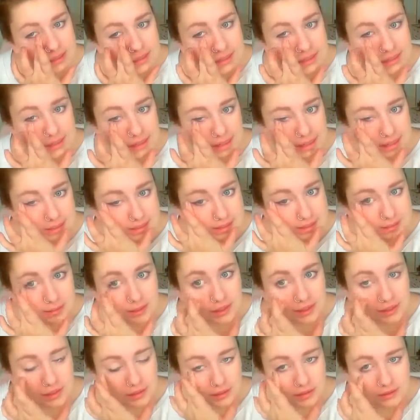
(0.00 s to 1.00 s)
sitting next to
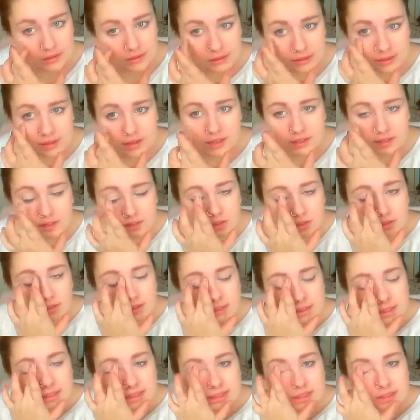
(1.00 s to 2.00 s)
me. As soon
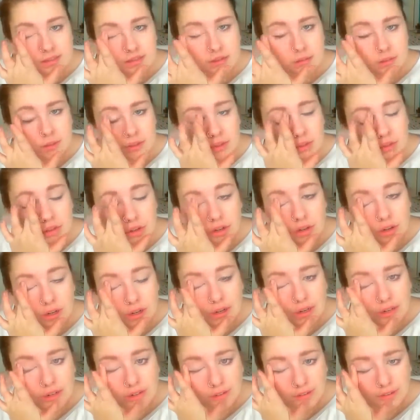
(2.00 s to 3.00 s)
as I said the word dog,
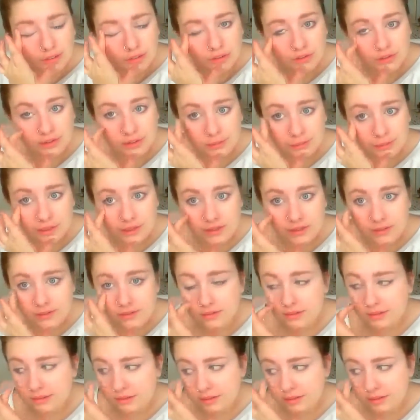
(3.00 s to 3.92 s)
he just looked at me.